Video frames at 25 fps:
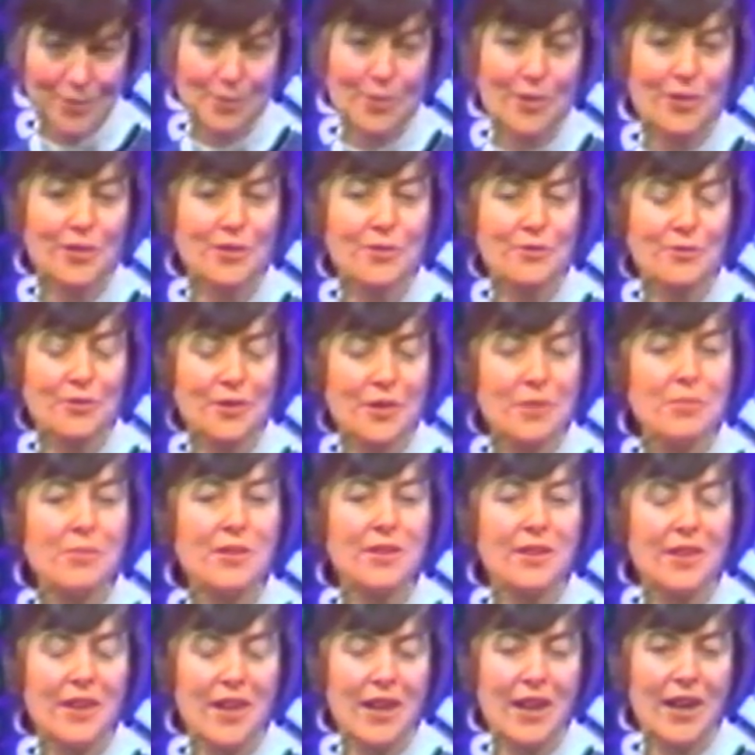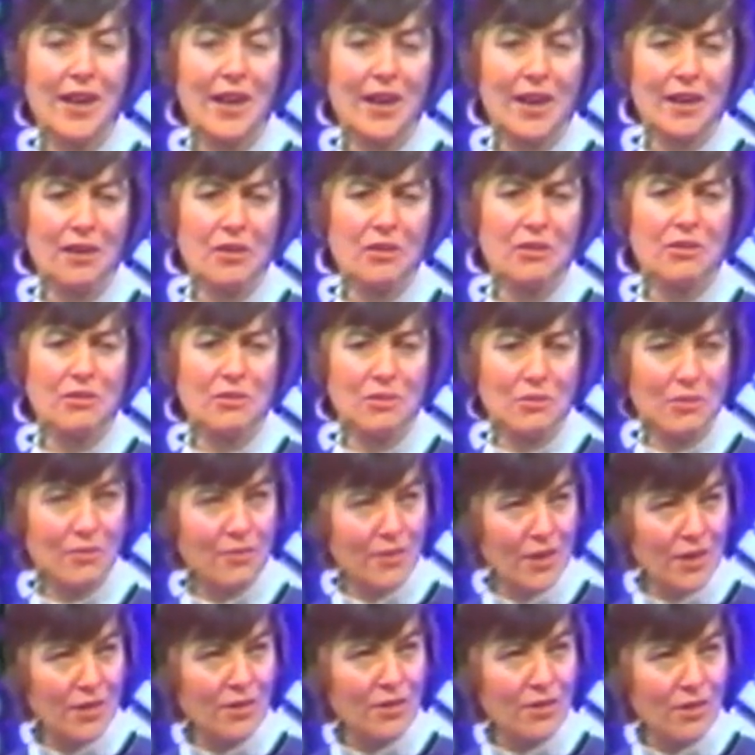Walter Freeman uh, do a
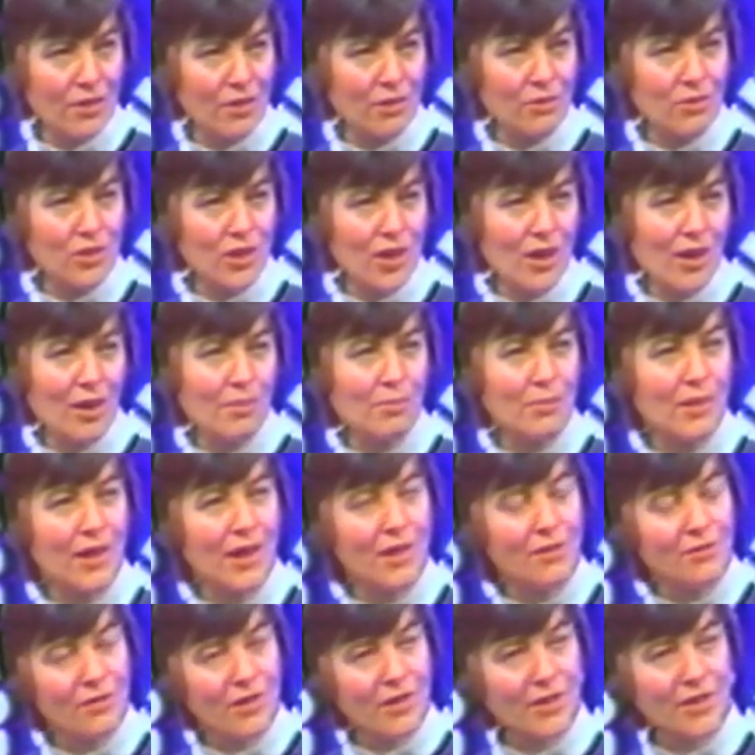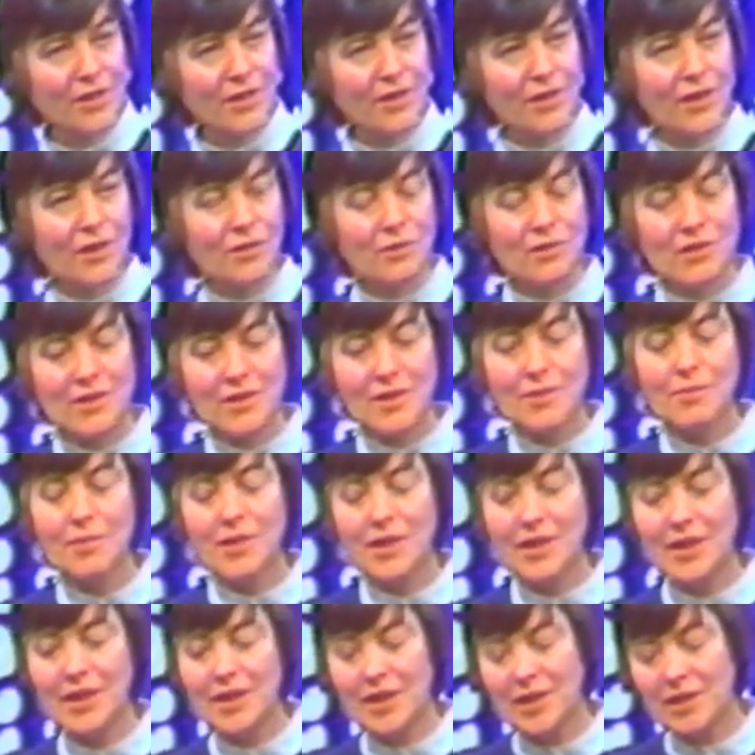very thorough job, but I felt that there was
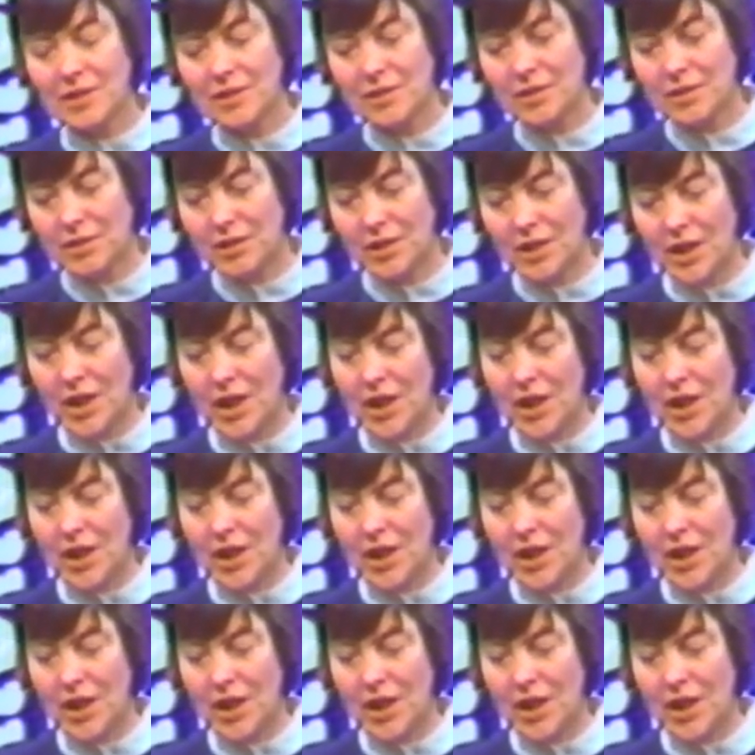something in the,